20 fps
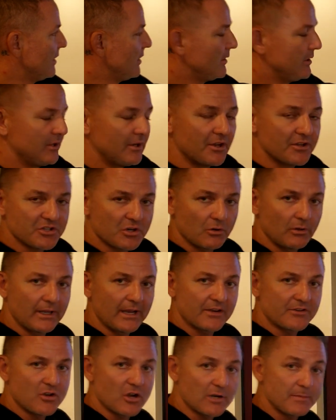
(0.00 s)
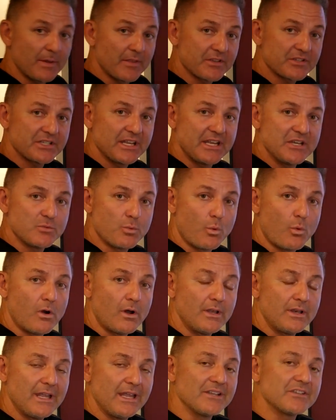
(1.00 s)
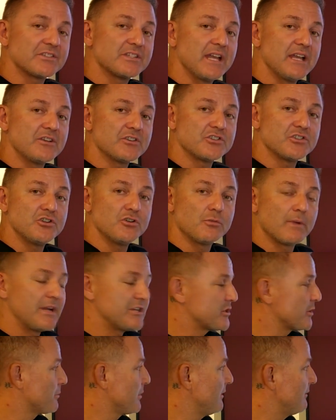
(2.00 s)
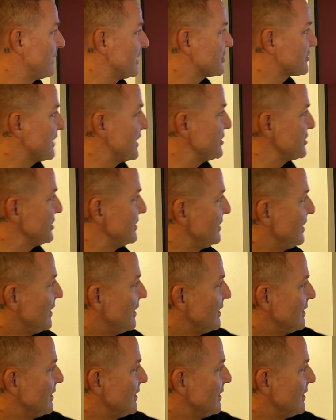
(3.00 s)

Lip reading: You notice earlier I talked about the Stage 1 and Stage 2 racer pre-registration.